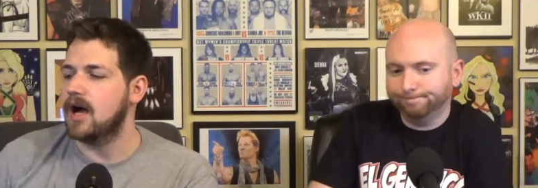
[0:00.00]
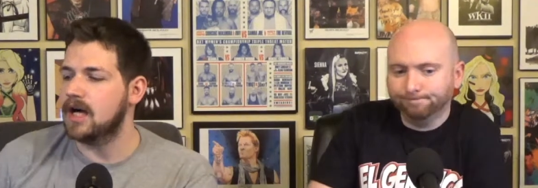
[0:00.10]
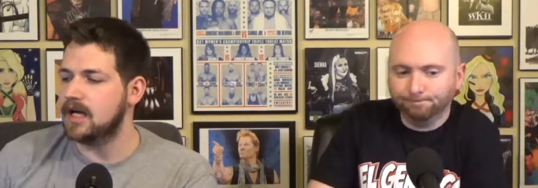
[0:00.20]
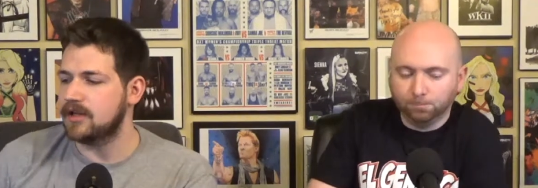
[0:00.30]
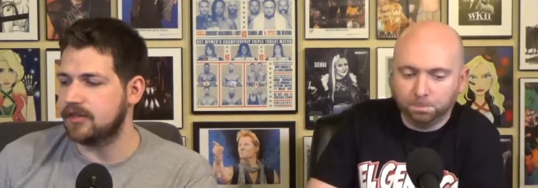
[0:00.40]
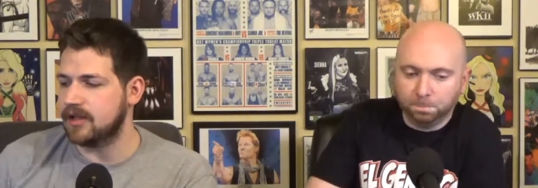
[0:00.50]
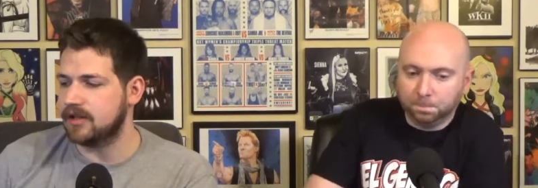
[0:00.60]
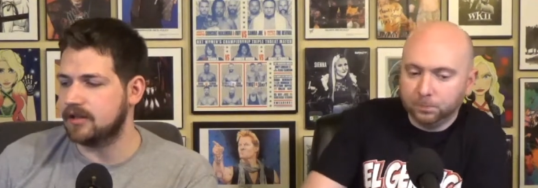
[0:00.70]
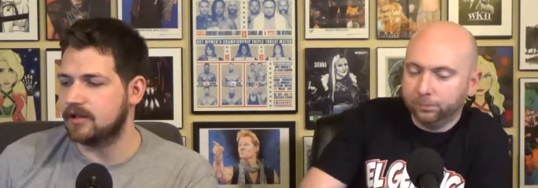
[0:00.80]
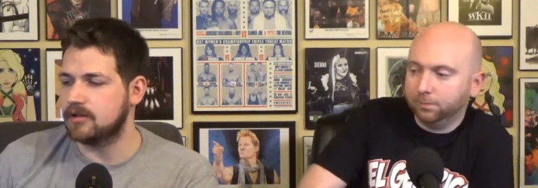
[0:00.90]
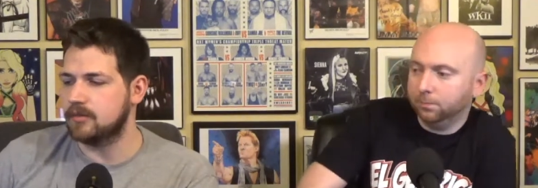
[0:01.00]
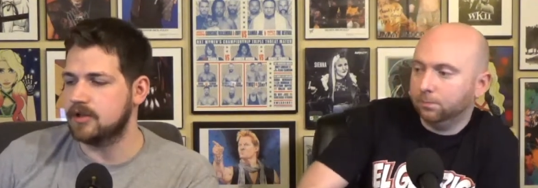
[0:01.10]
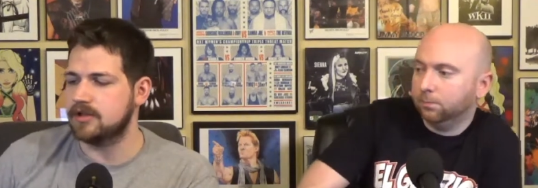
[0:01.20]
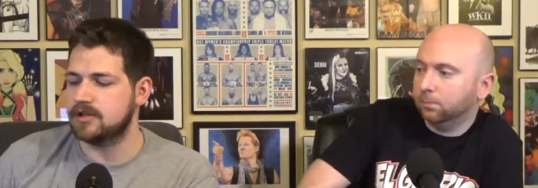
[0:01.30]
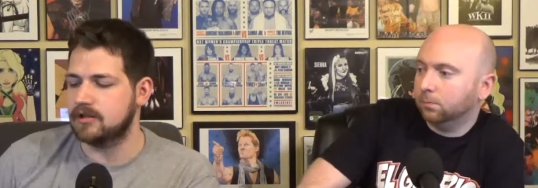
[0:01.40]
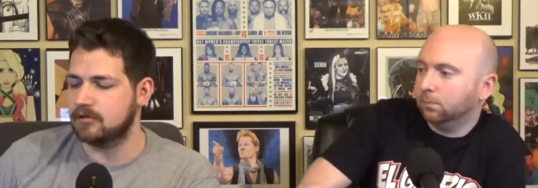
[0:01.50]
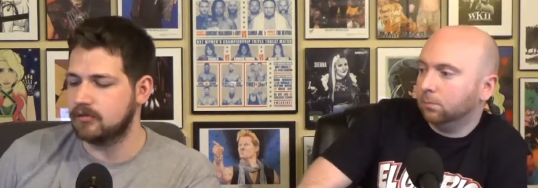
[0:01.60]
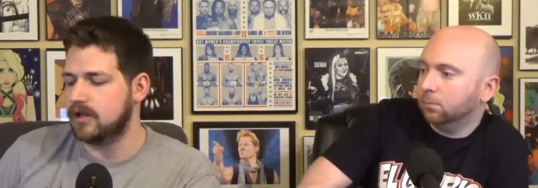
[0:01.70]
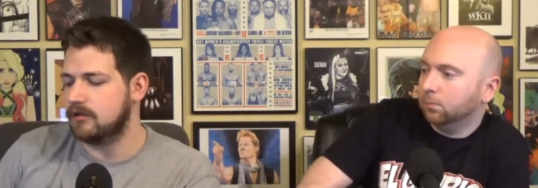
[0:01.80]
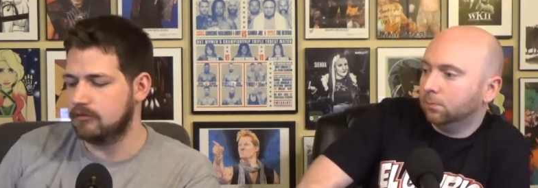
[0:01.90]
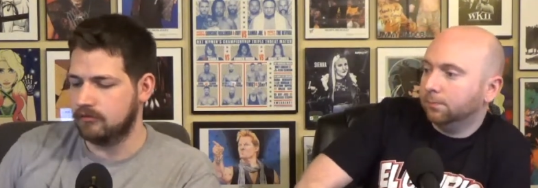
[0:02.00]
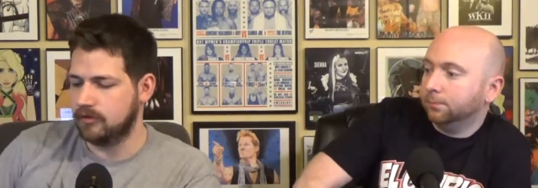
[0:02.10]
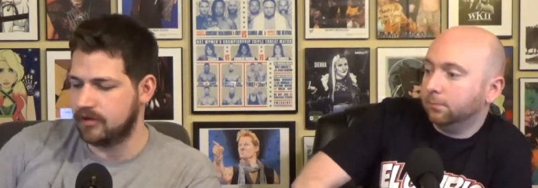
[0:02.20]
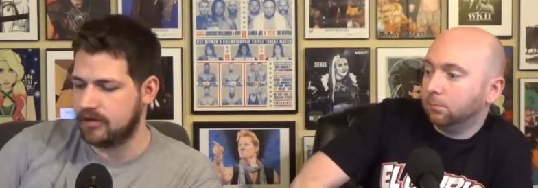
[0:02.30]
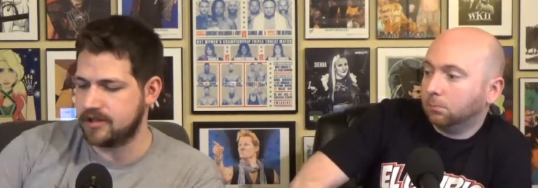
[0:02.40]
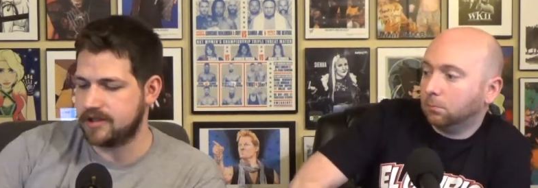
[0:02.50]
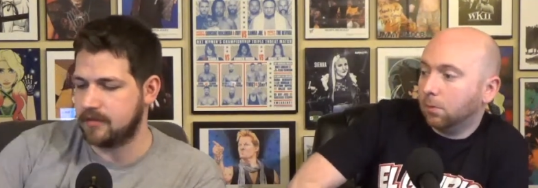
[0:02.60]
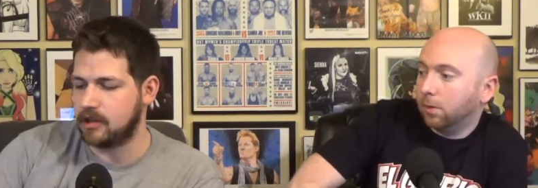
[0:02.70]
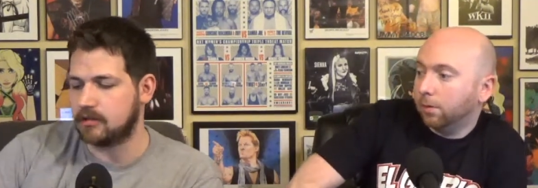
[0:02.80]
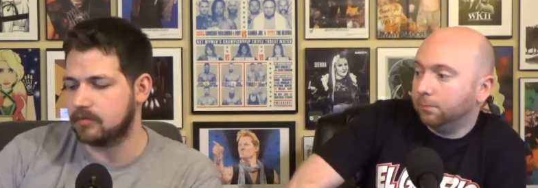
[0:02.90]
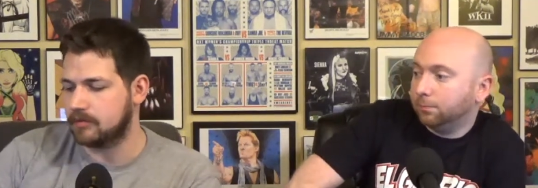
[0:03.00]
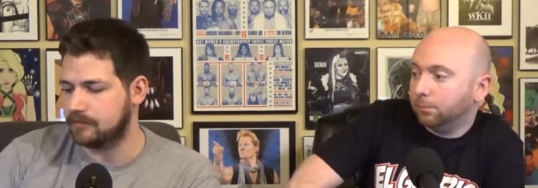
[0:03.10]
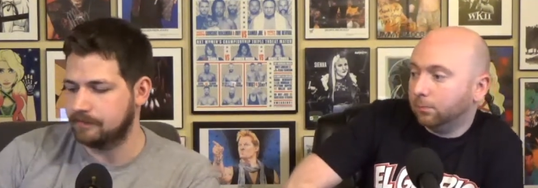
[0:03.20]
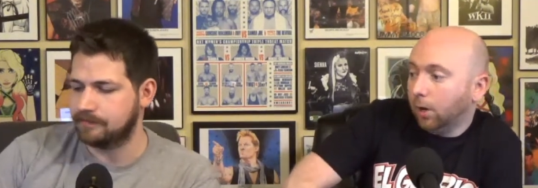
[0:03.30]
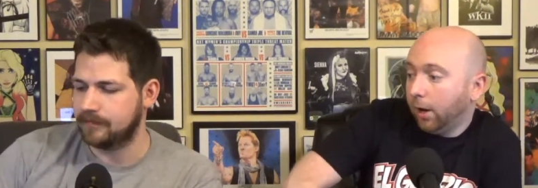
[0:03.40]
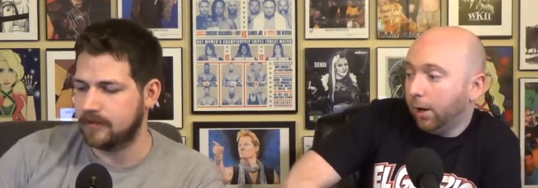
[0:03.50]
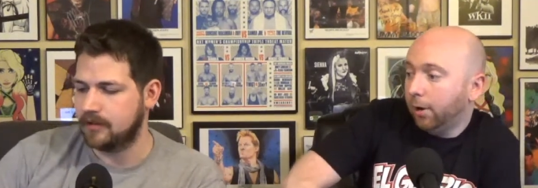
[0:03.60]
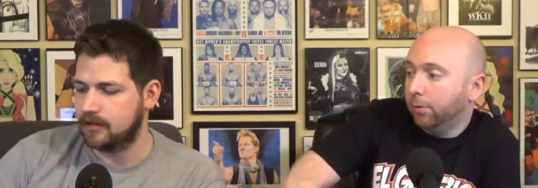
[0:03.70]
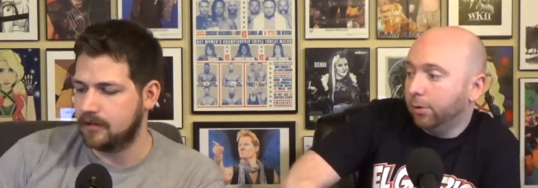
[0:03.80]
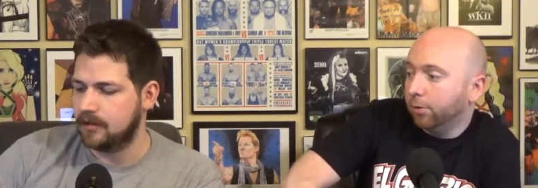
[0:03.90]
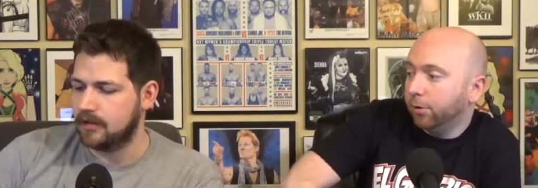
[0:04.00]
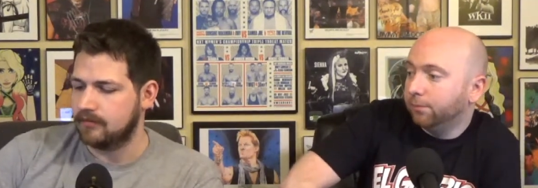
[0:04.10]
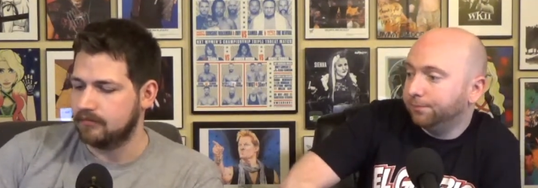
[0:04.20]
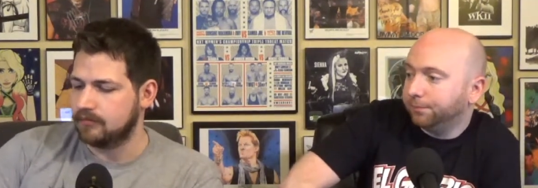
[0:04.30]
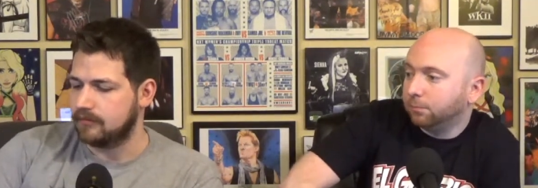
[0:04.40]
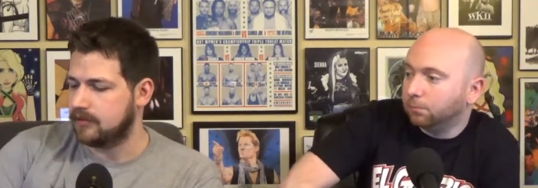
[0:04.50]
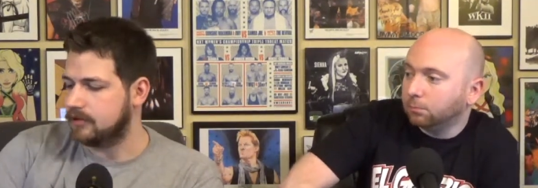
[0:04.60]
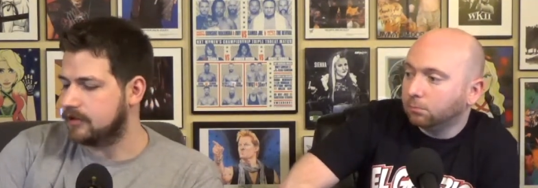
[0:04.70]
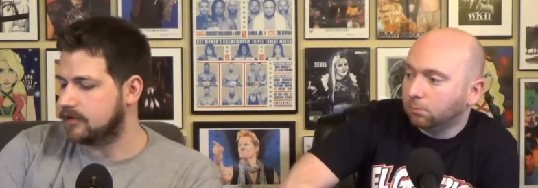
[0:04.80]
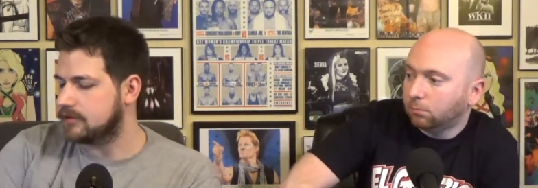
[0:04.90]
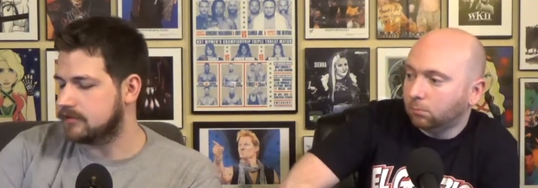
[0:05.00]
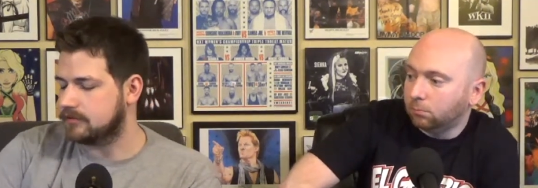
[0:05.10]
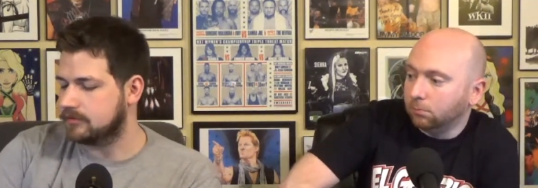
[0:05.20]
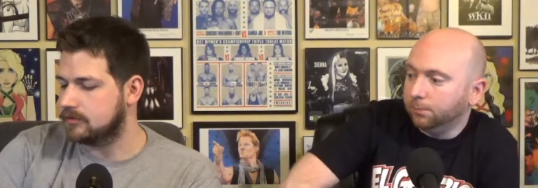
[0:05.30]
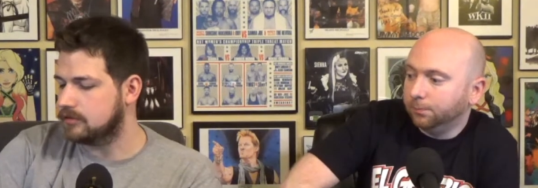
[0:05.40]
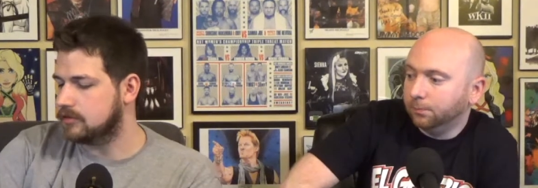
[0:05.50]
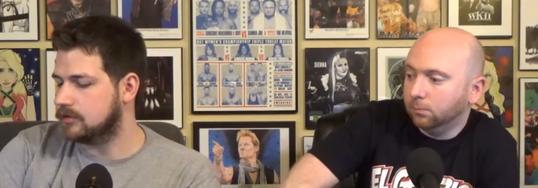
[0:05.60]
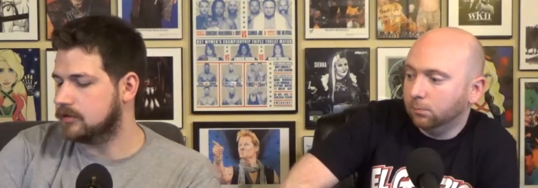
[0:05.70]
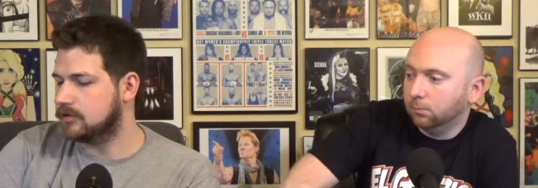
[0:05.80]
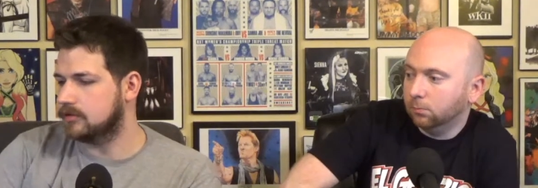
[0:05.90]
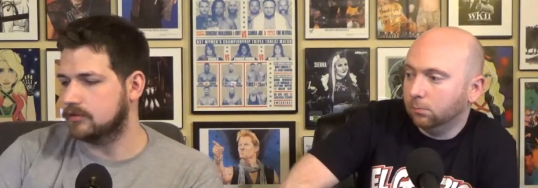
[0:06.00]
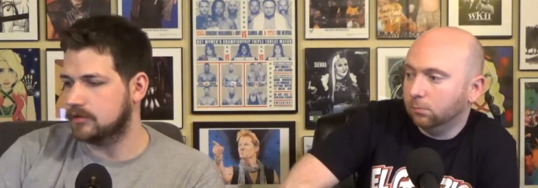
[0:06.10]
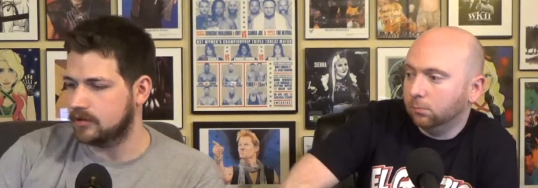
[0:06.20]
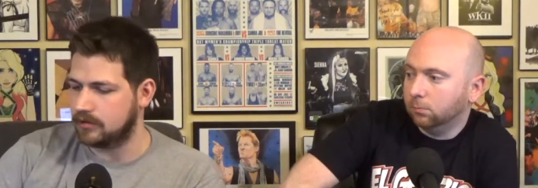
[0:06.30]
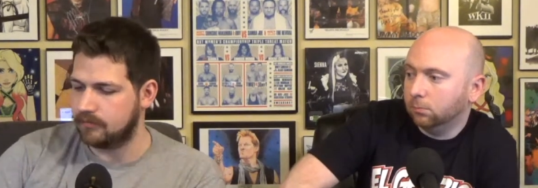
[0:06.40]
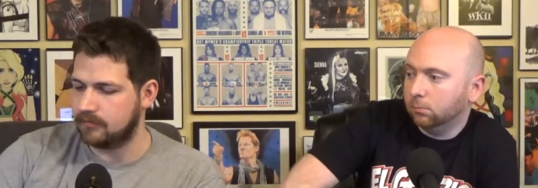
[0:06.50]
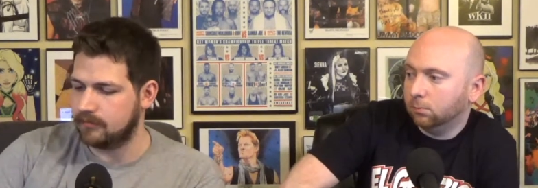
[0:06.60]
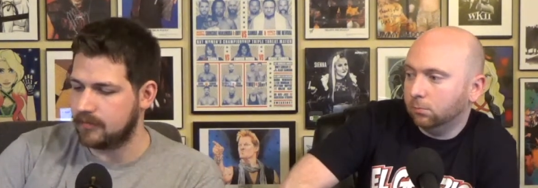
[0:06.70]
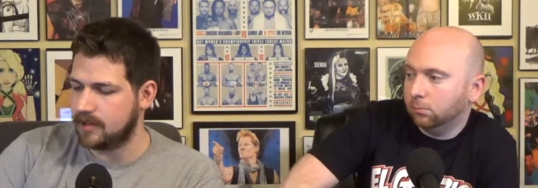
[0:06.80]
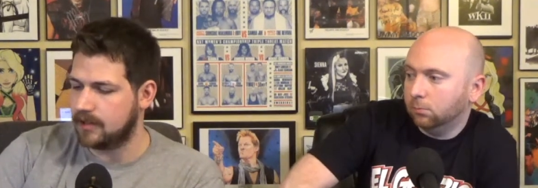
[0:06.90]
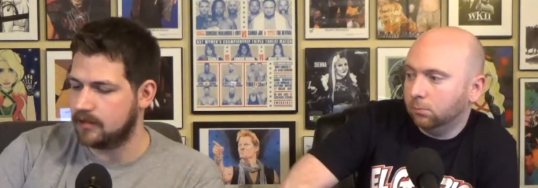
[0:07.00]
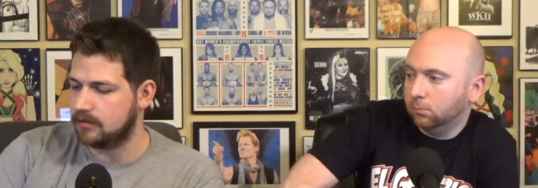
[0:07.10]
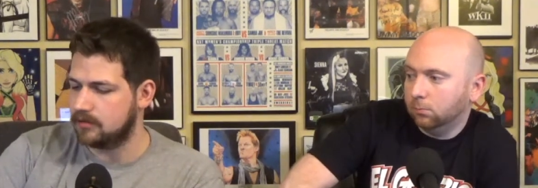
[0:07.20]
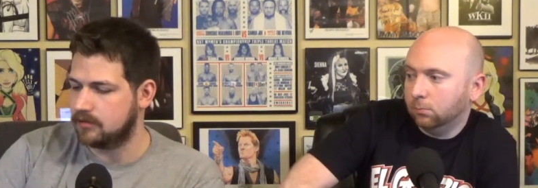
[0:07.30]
Speaker 1: I think that is gonna win with some help. I, I would agree. All right, so Carmella.